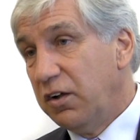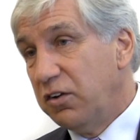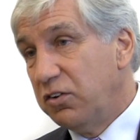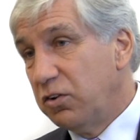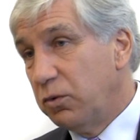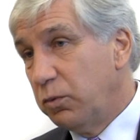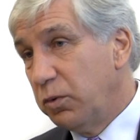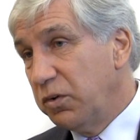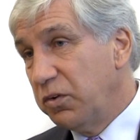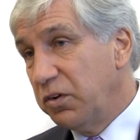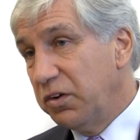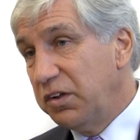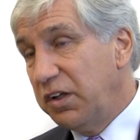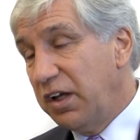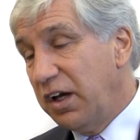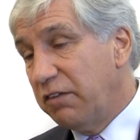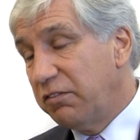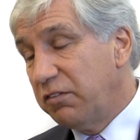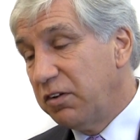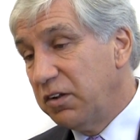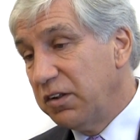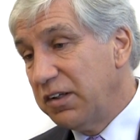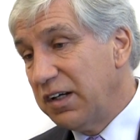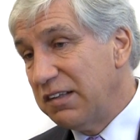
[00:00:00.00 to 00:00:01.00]
So we're going to
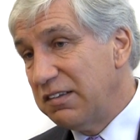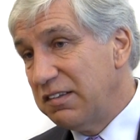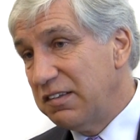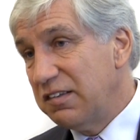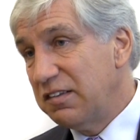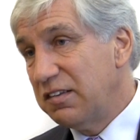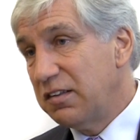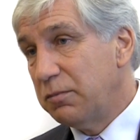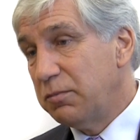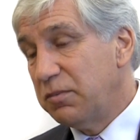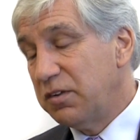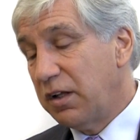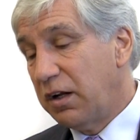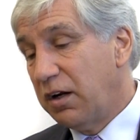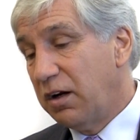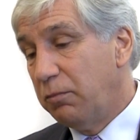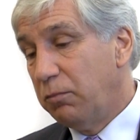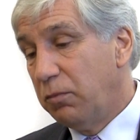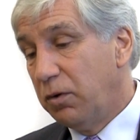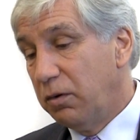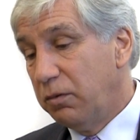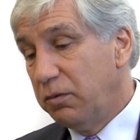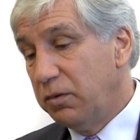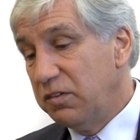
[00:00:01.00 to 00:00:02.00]
have to look at systems that are
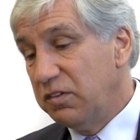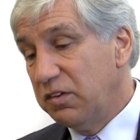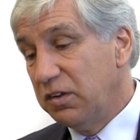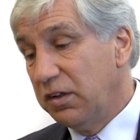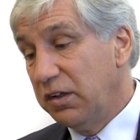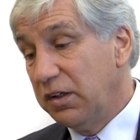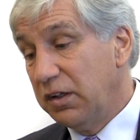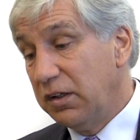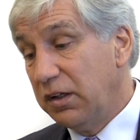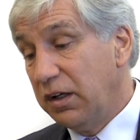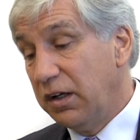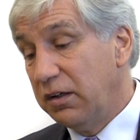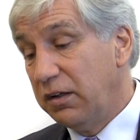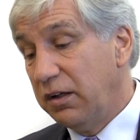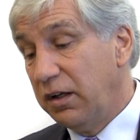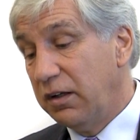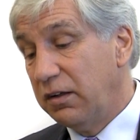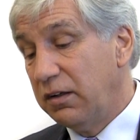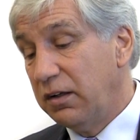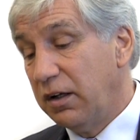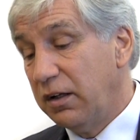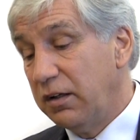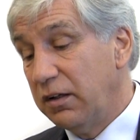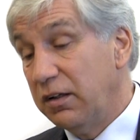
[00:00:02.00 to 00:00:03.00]
more resilient
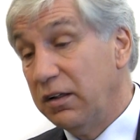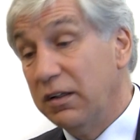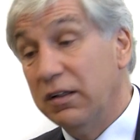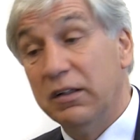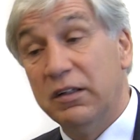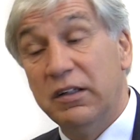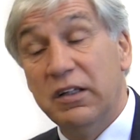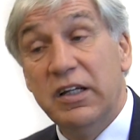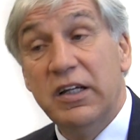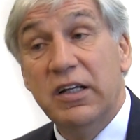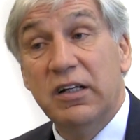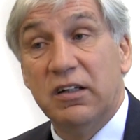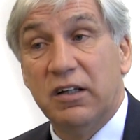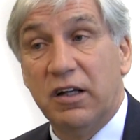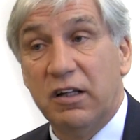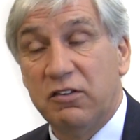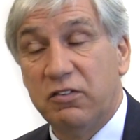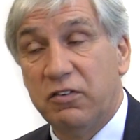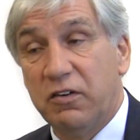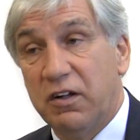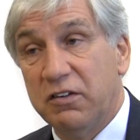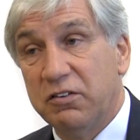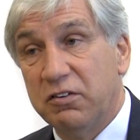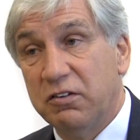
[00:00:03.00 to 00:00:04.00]
and need
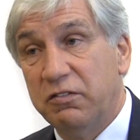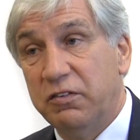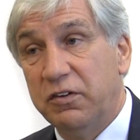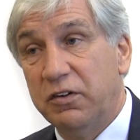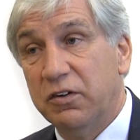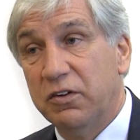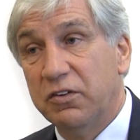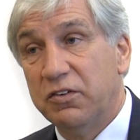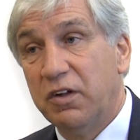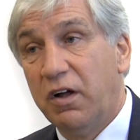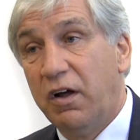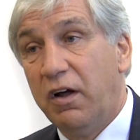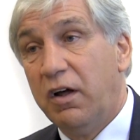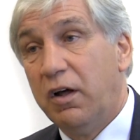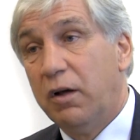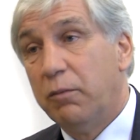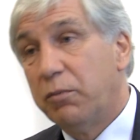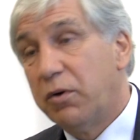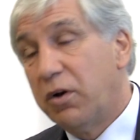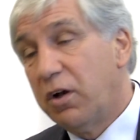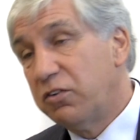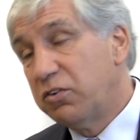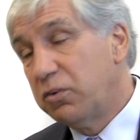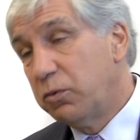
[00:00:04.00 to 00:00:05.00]
less fossil fuels,
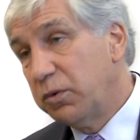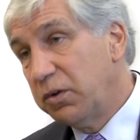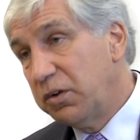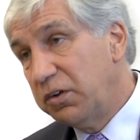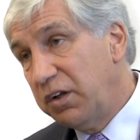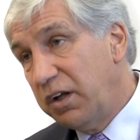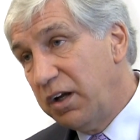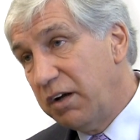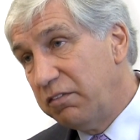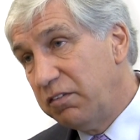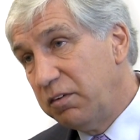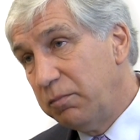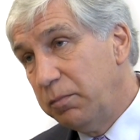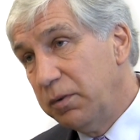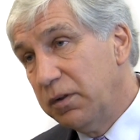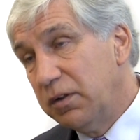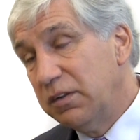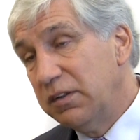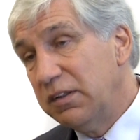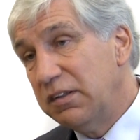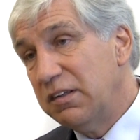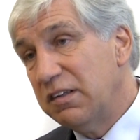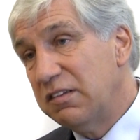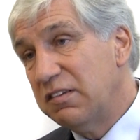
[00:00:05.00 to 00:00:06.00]
but also we're going to have to
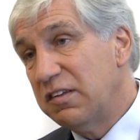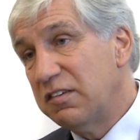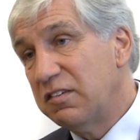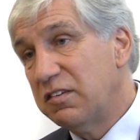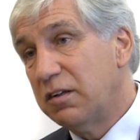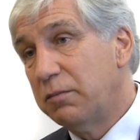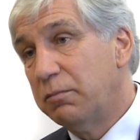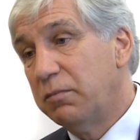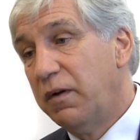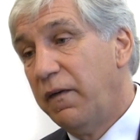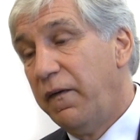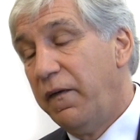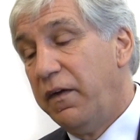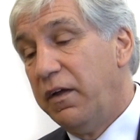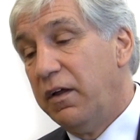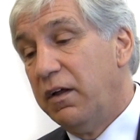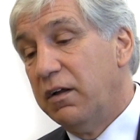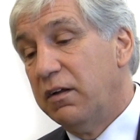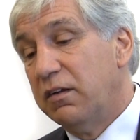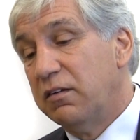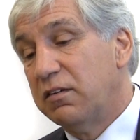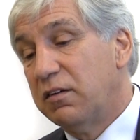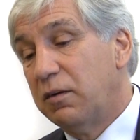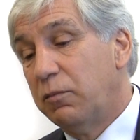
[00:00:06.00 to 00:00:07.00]
build in the system
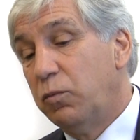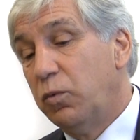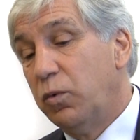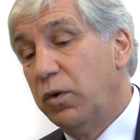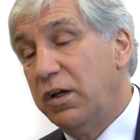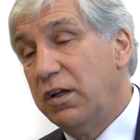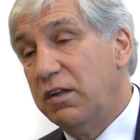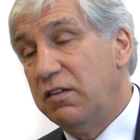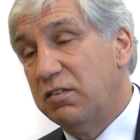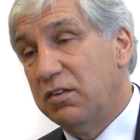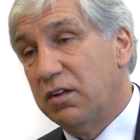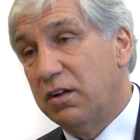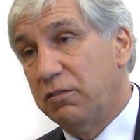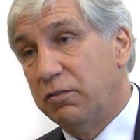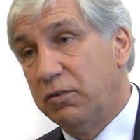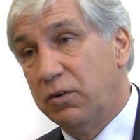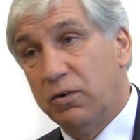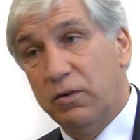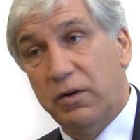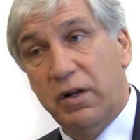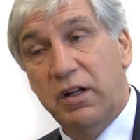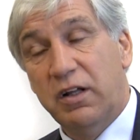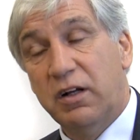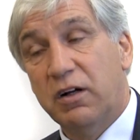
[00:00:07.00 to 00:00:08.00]
some ways of
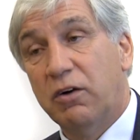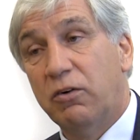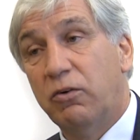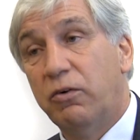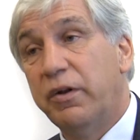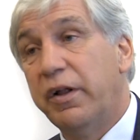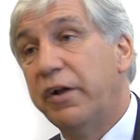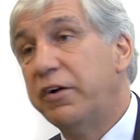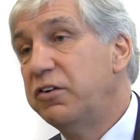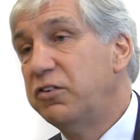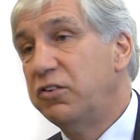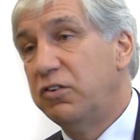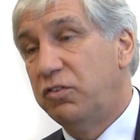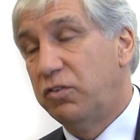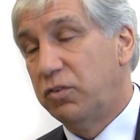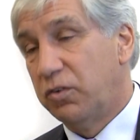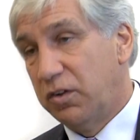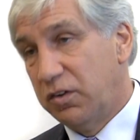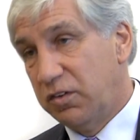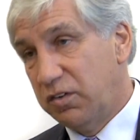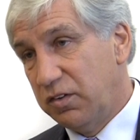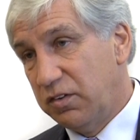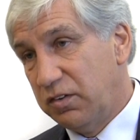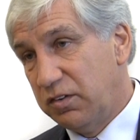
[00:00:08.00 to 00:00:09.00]
creating our own energy
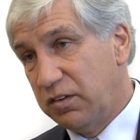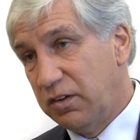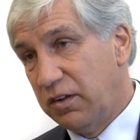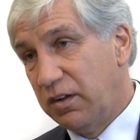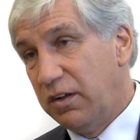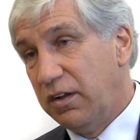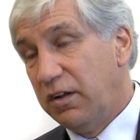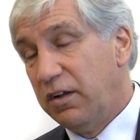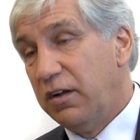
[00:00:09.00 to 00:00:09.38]
sources.